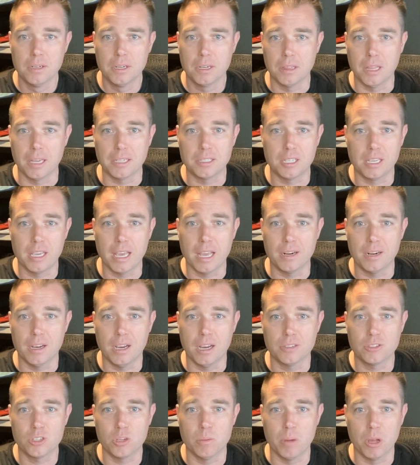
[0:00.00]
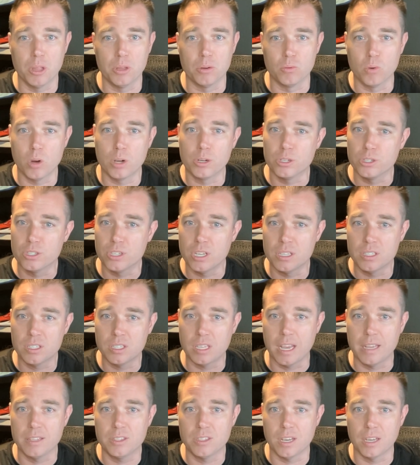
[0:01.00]
I'd like to get some other runners'
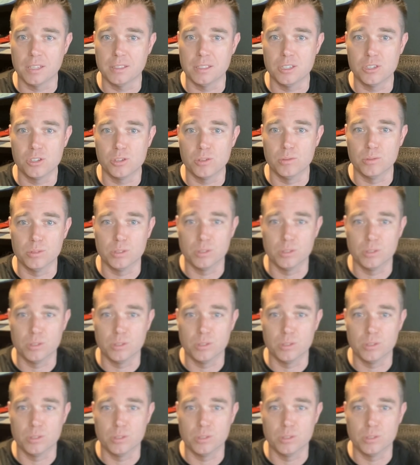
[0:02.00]
insights on these shoes